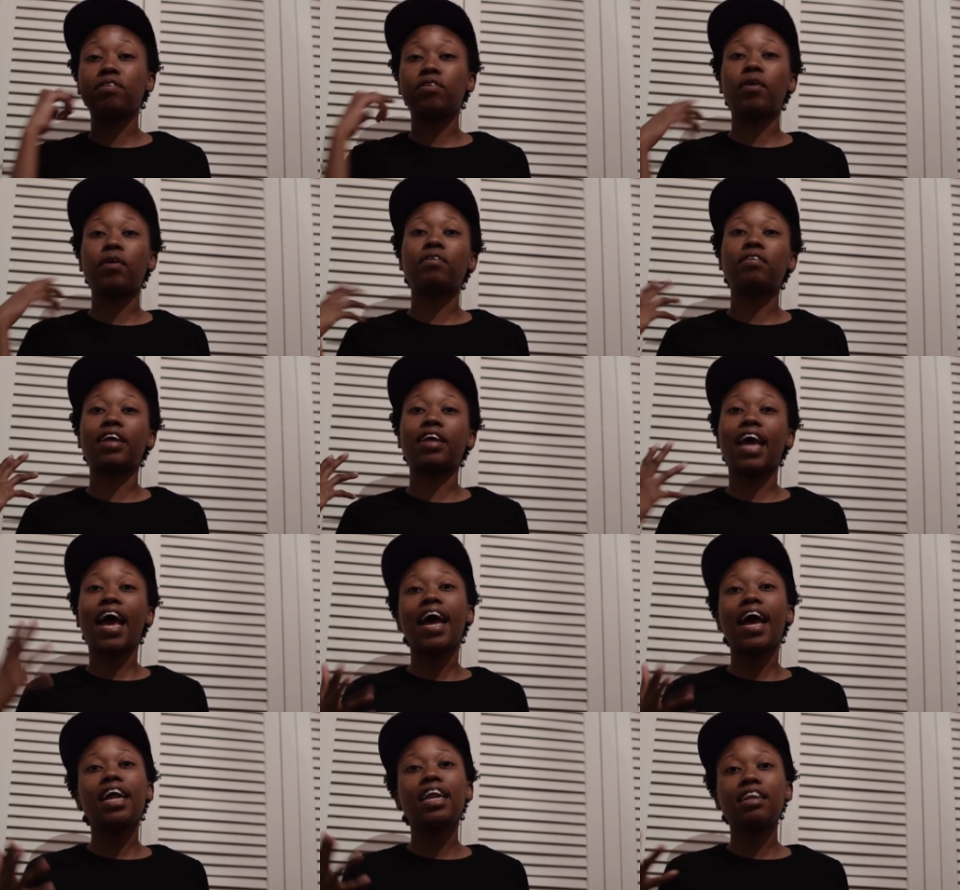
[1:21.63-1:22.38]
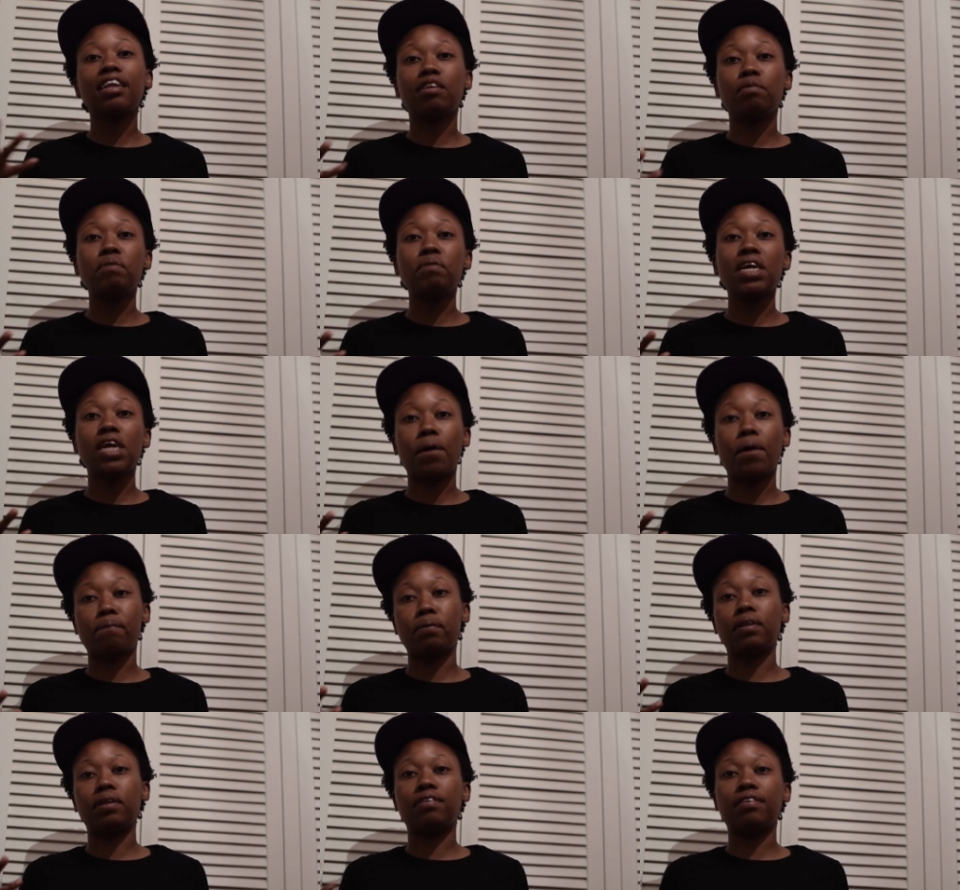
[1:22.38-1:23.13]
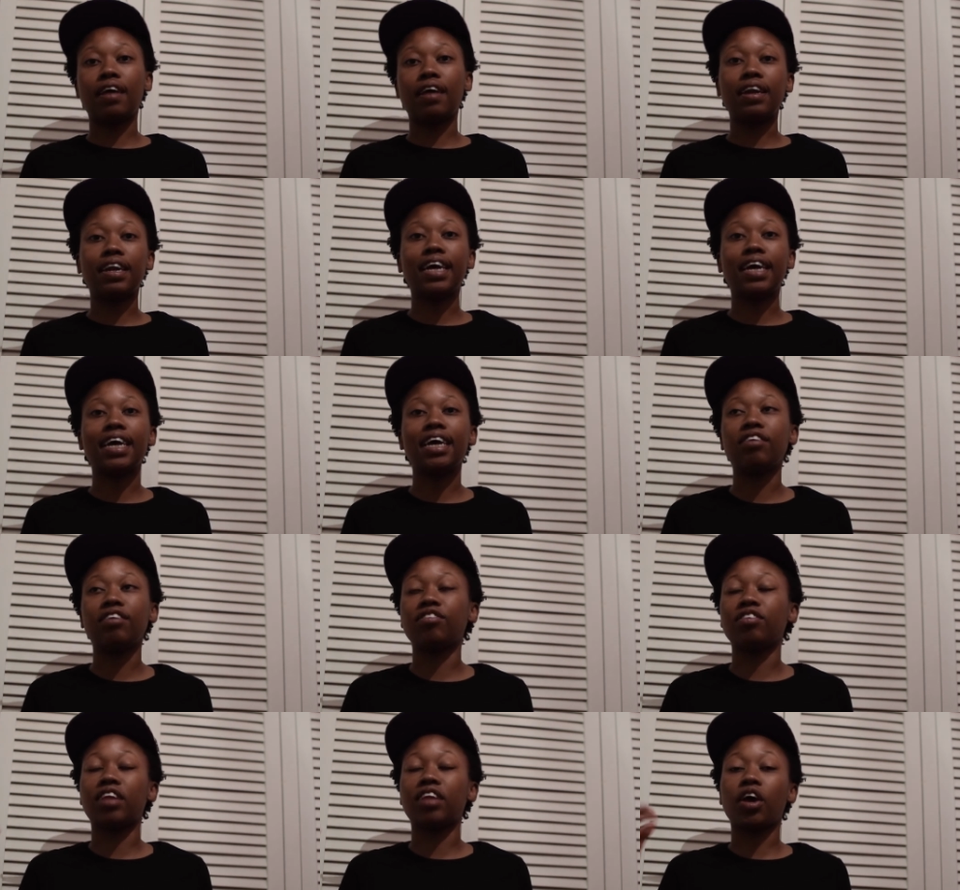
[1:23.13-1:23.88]
So I was like, "Hey, let's meet up on Sunday."
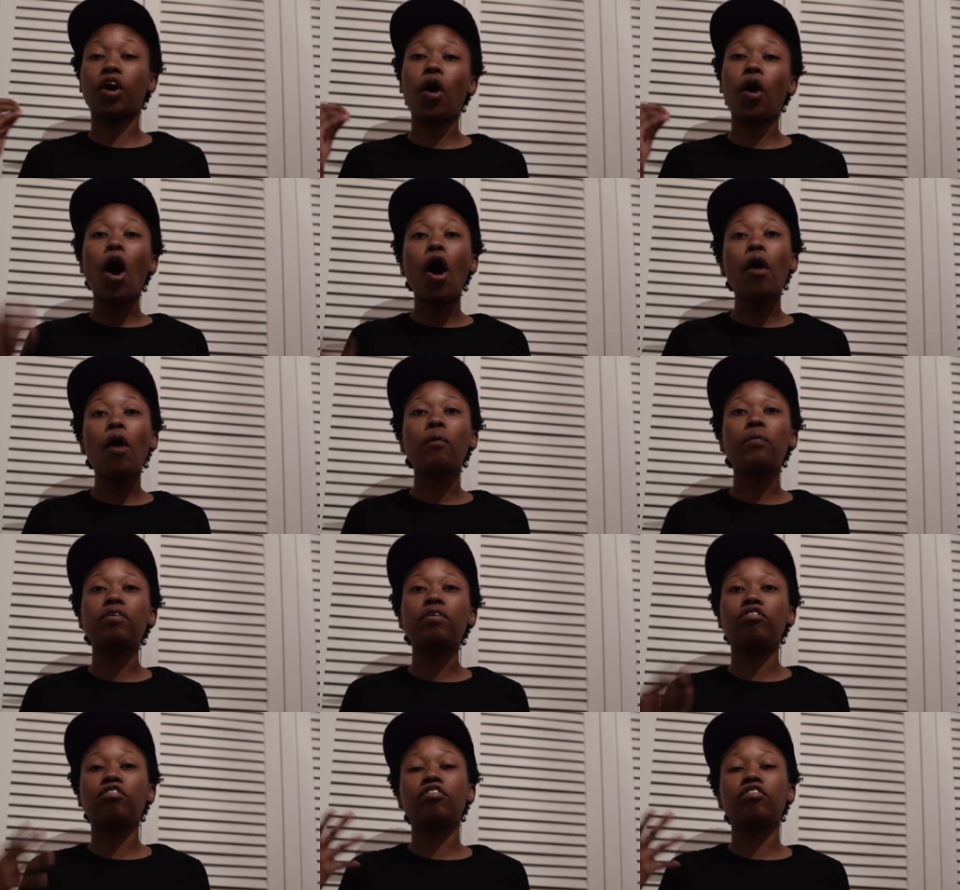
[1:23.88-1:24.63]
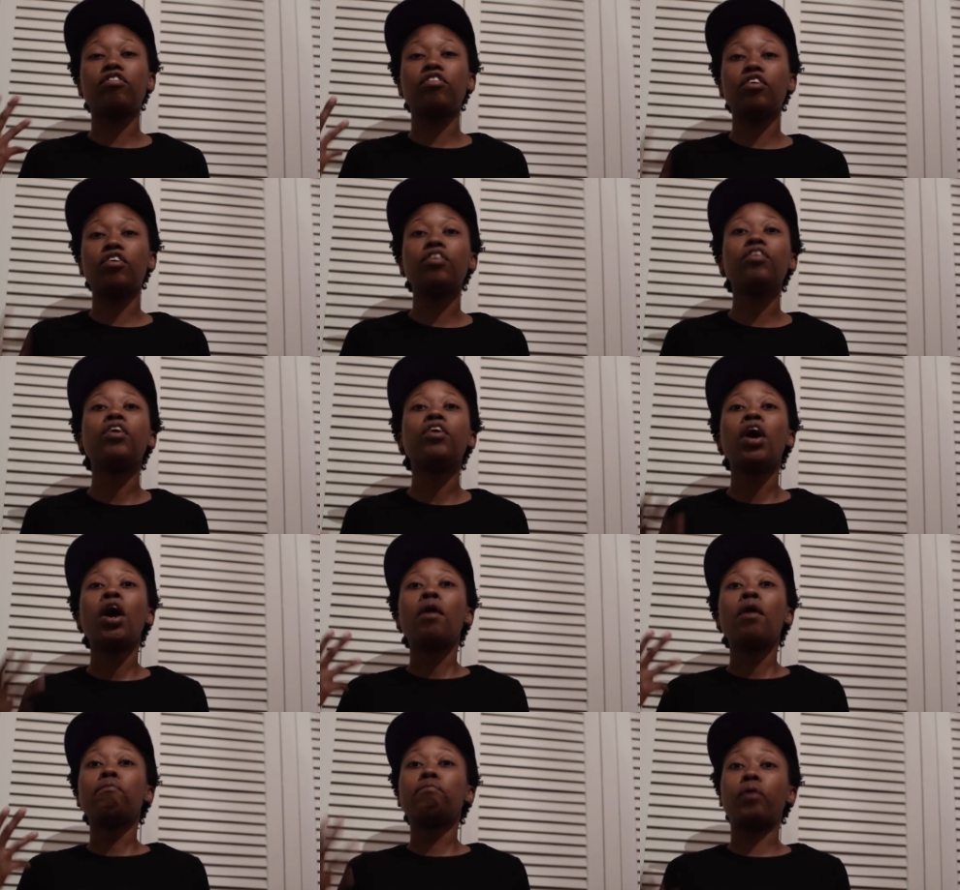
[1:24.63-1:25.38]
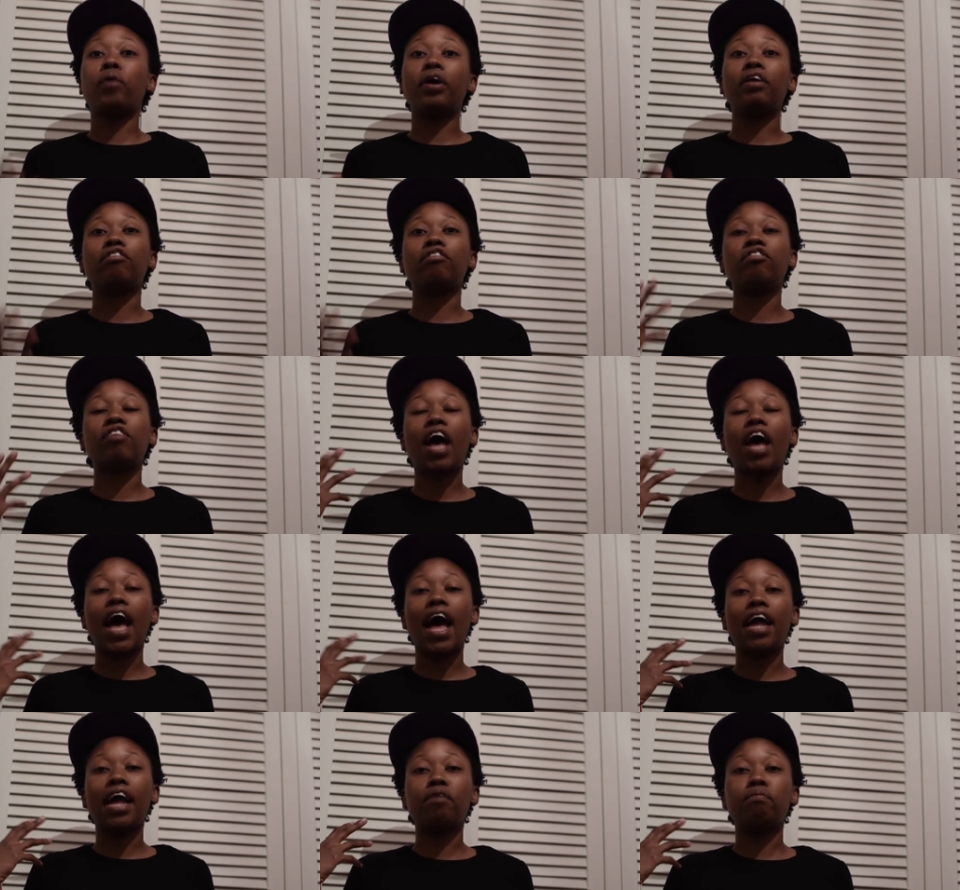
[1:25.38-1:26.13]
And she's like, "Oh, we should do brunch
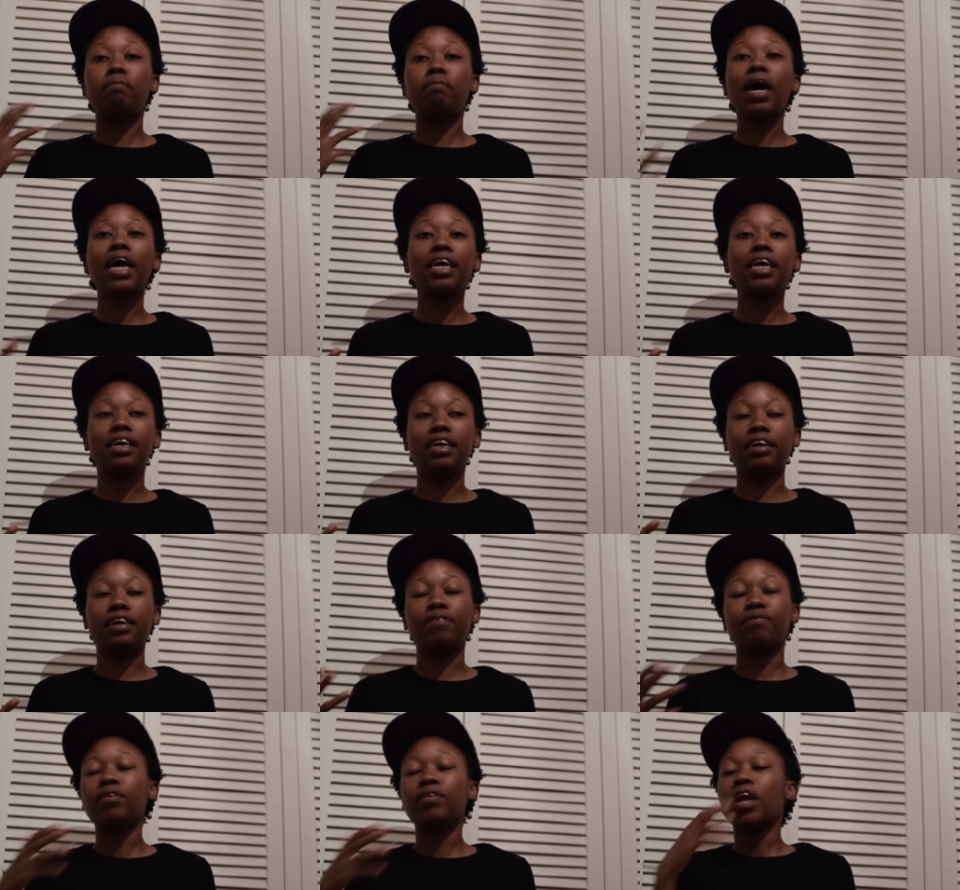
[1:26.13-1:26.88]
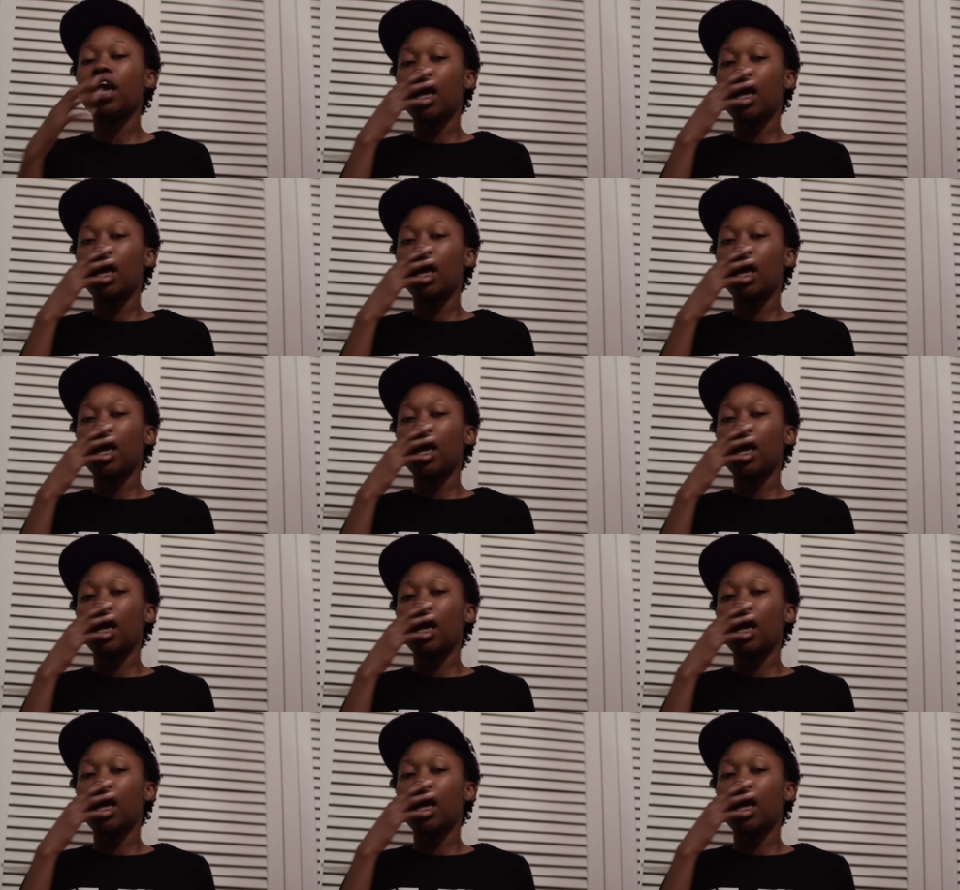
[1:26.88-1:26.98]
and biking."